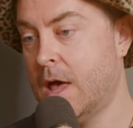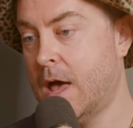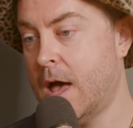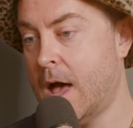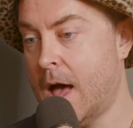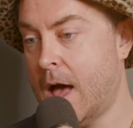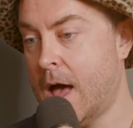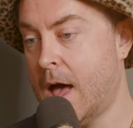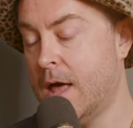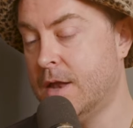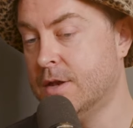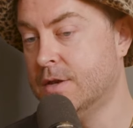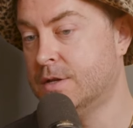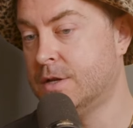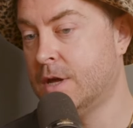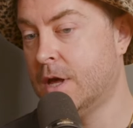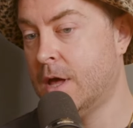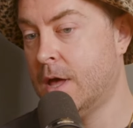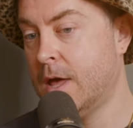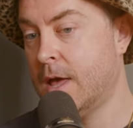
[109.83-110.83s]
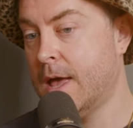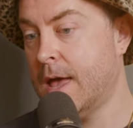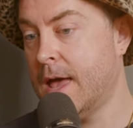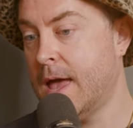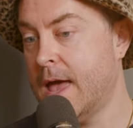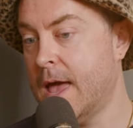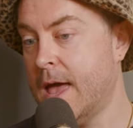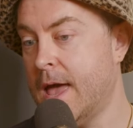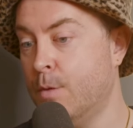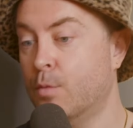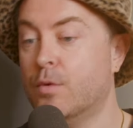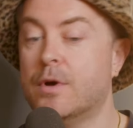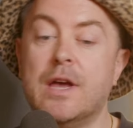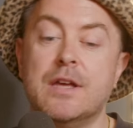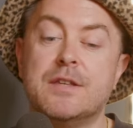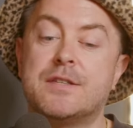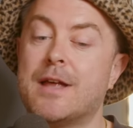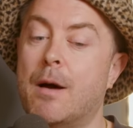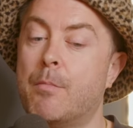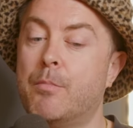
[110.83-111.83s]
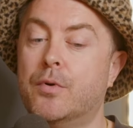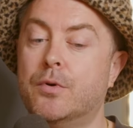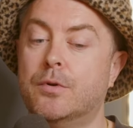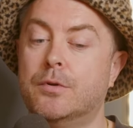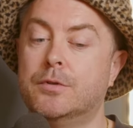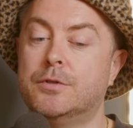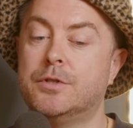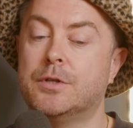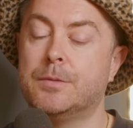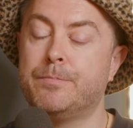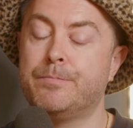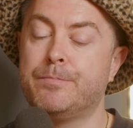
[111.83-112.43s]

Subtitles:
And it sampled